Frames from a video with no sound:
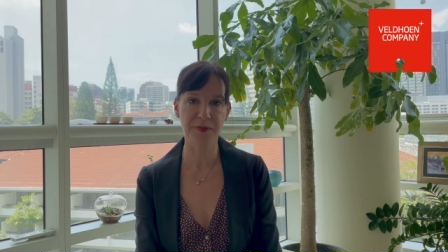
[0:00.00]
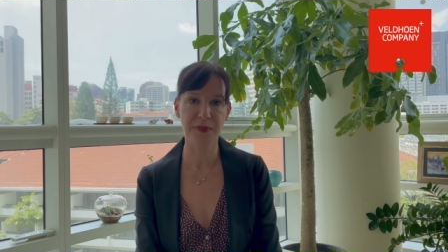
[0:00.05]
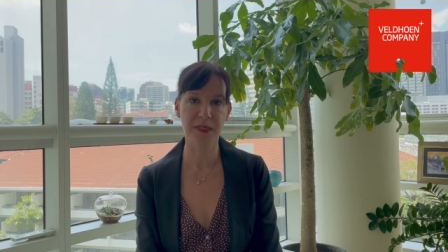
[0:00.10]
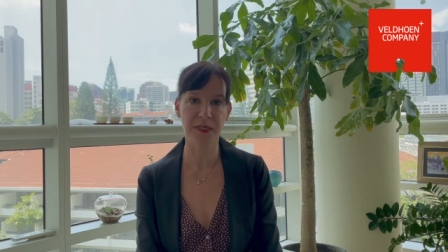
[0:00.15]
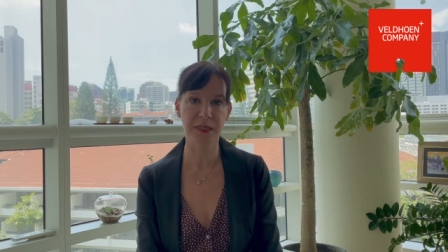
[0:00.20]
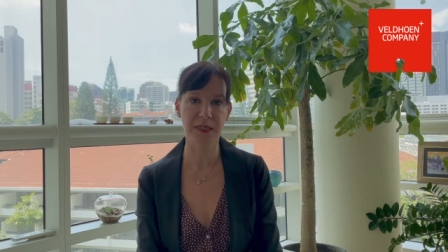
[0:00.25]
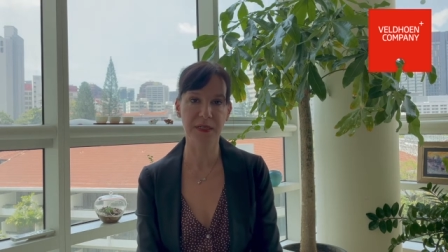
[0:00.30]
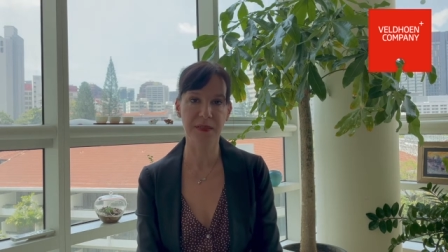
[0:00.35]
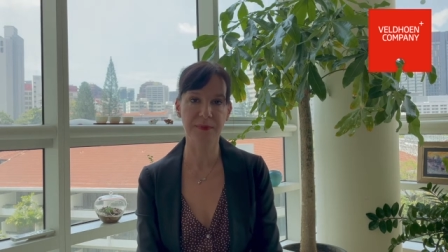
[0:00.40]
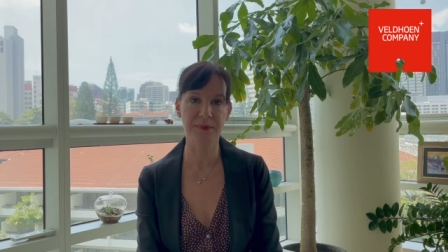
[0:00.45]

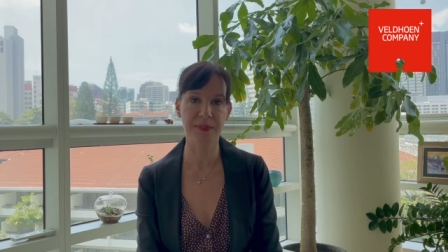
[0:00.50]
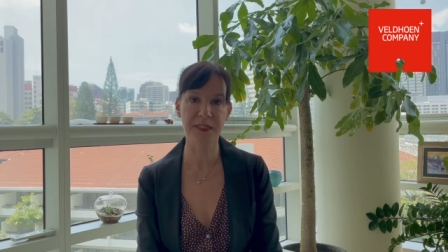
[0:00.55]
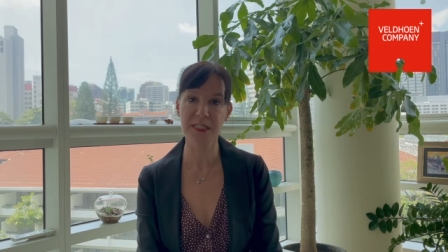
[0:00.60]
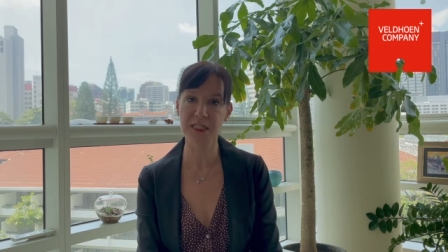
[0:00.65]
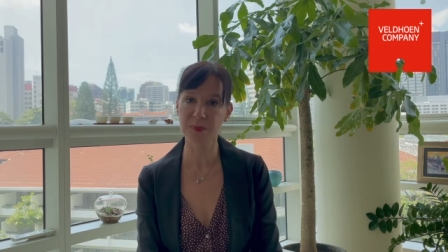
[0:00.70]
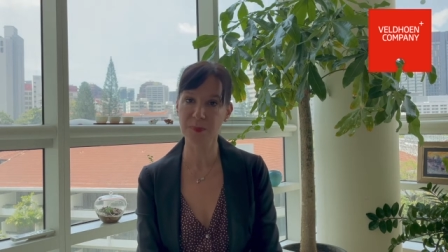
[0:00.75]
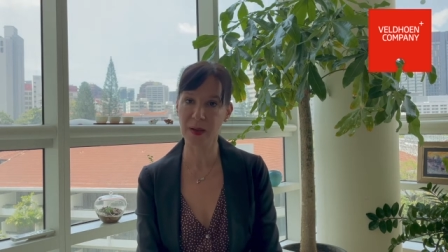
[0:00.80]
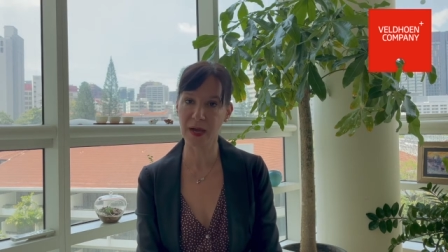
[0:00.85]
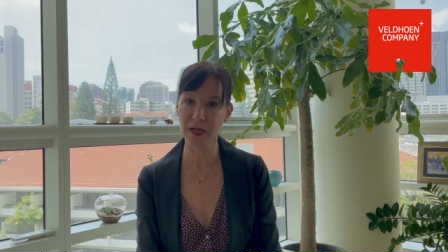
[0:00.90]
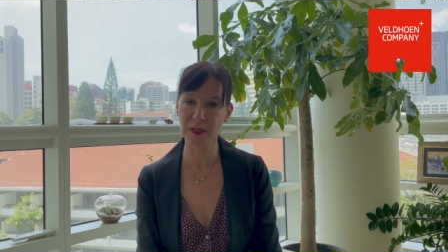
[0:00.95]
uh,
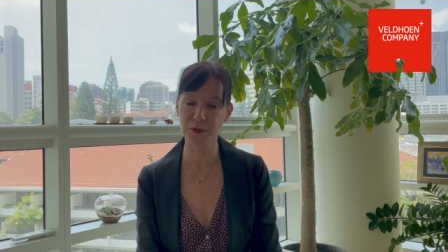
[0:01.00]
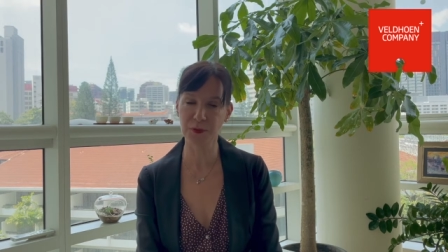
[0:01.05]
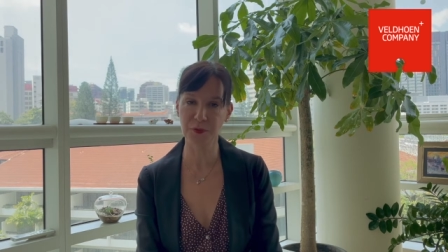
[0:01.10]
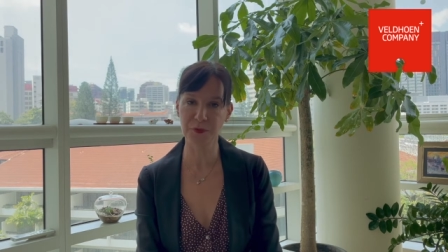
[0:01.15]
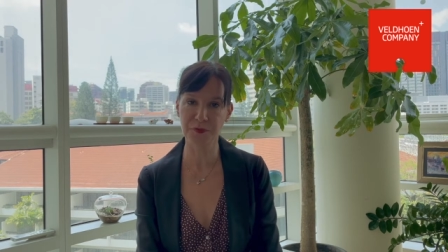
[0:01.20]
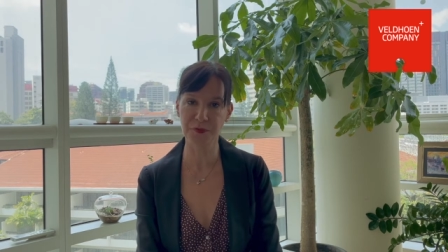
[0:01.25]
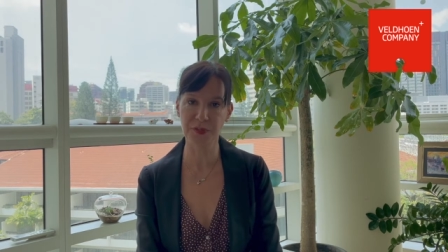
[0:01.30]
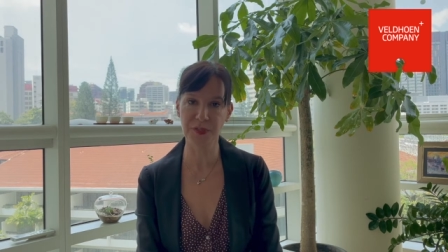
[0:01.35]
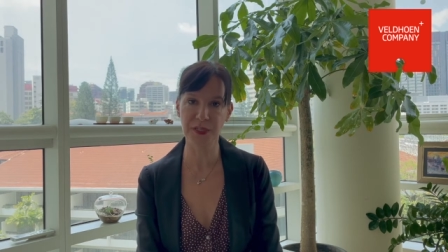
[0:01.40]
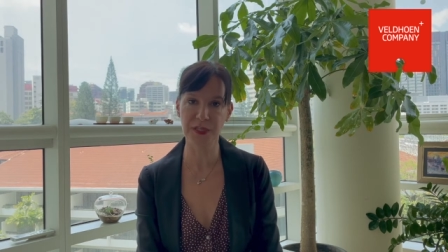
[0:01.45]
despite of
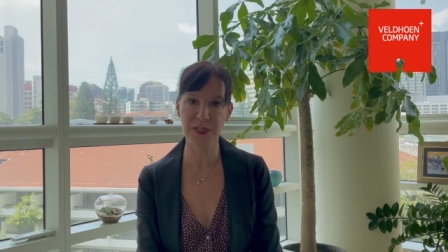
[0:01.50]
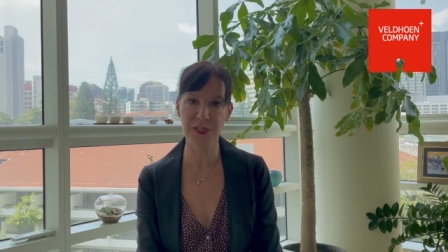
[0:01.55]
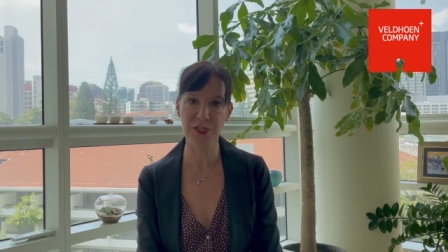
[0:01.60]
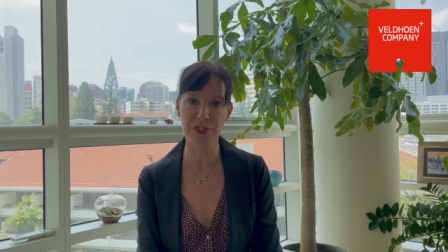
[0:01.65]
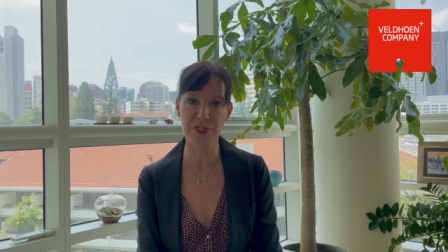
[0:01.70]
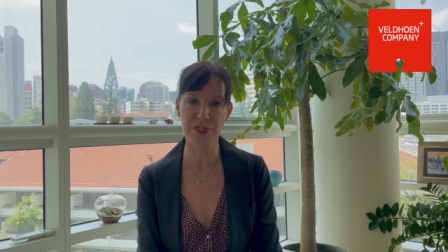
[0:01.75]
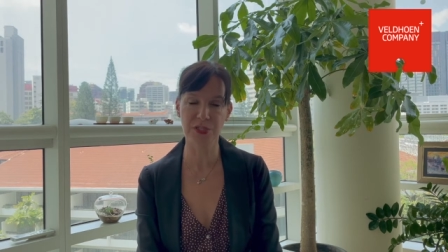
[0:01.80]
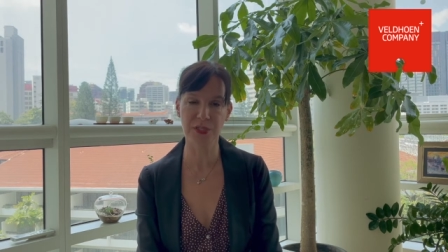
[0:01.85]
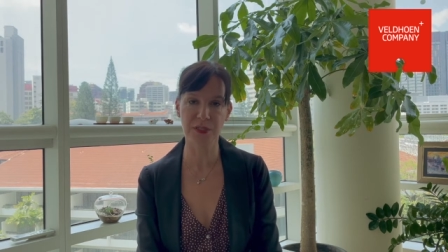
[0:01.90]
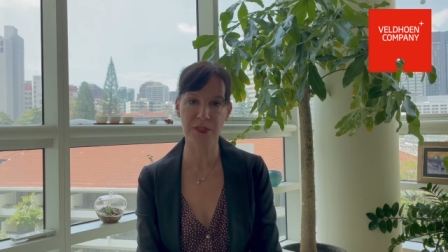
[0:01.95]
the
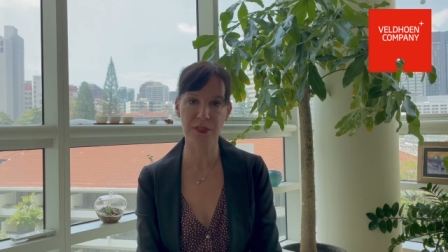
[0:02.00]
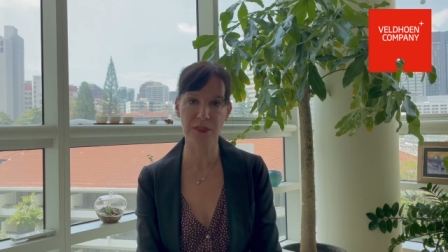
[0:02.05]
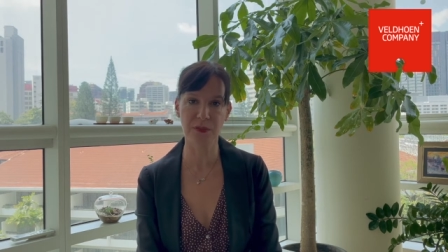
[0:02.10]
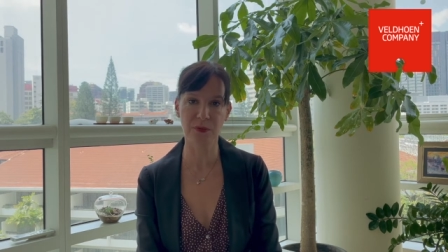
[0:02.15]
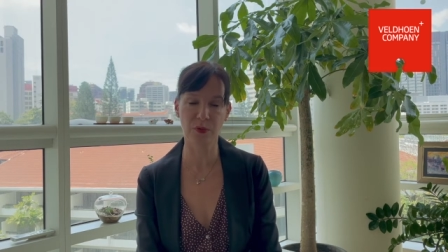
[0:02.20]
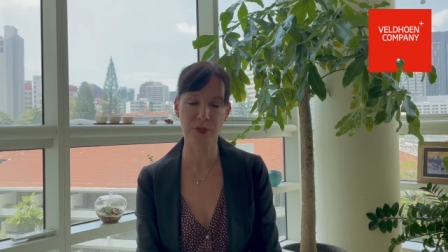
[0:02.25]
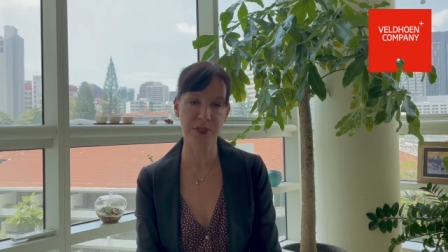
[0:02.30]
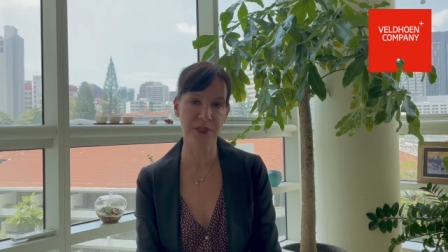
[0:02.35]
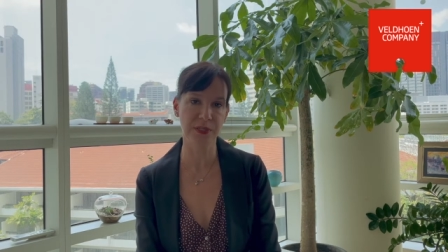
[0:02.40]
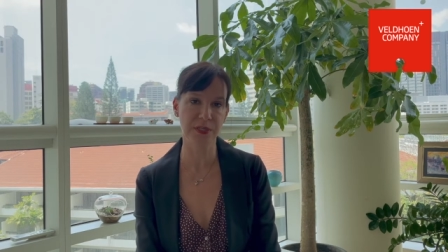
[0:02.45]
initial
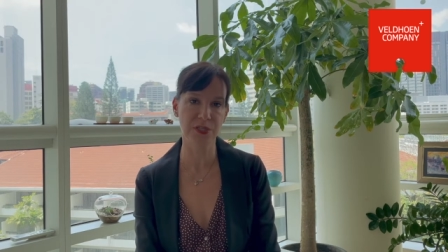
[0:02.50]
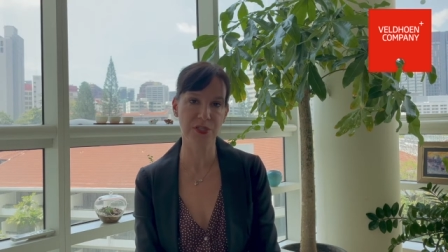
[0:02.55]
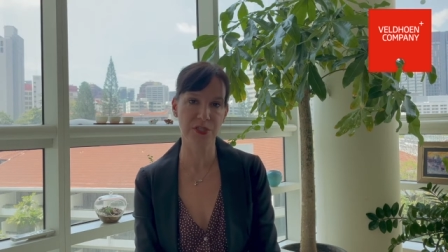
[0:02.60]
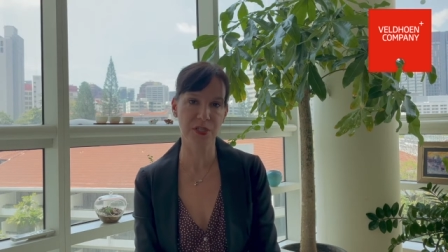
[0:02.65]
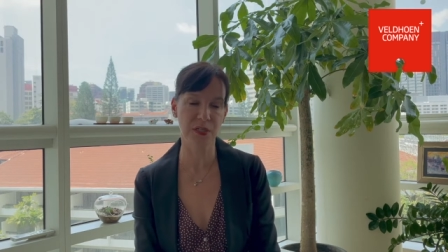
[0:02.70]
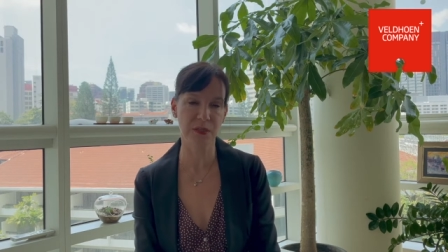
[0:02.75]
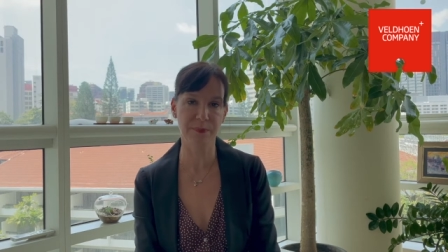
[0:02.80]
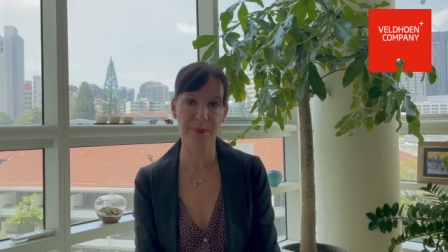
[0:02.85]
on the initial